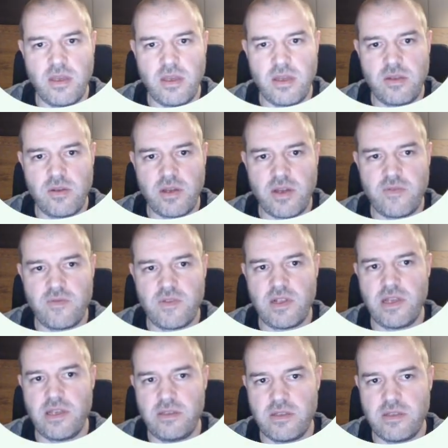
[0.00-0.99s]
And you have the
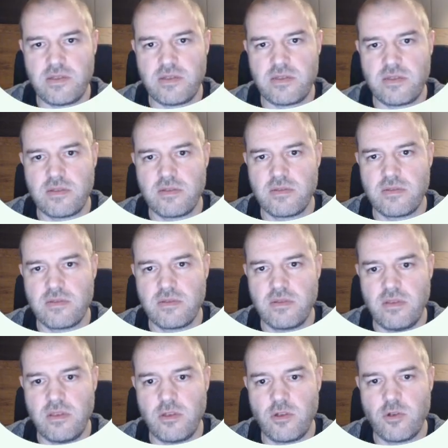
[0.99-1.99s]
latest
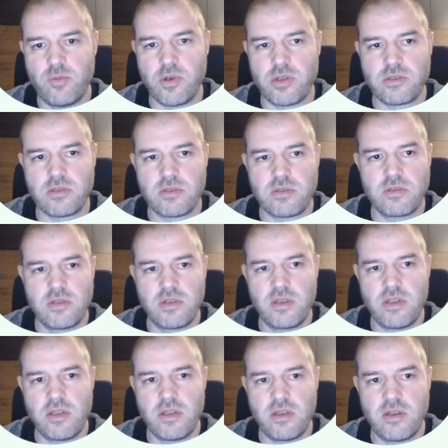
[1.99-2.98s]
IncoPOS
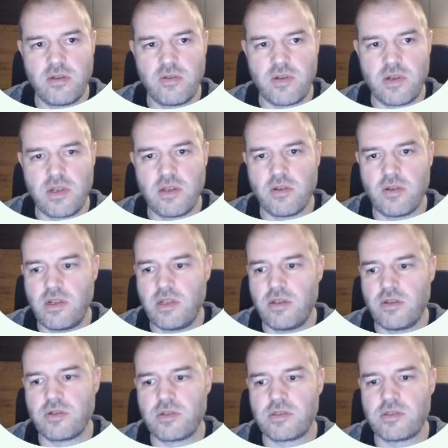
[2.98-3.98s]
running on
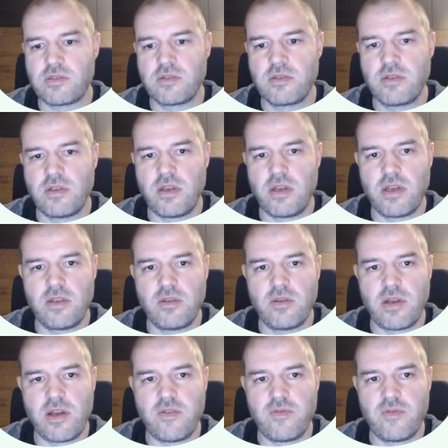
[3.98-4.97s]
Linux, and you
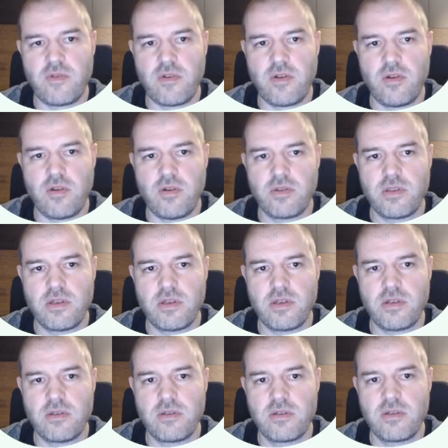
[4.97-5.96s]
have all
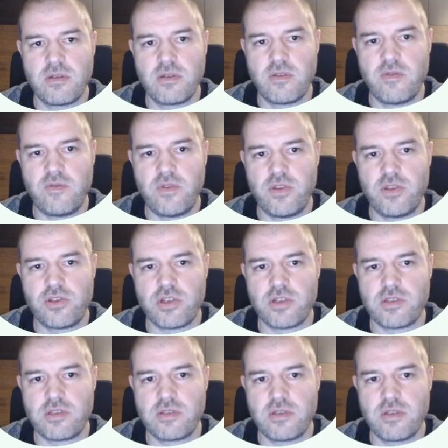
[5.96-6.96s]
the
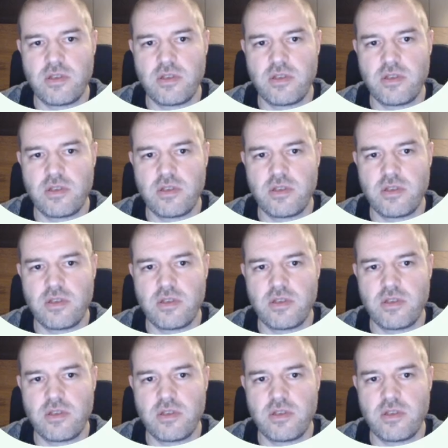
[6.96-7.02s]
features.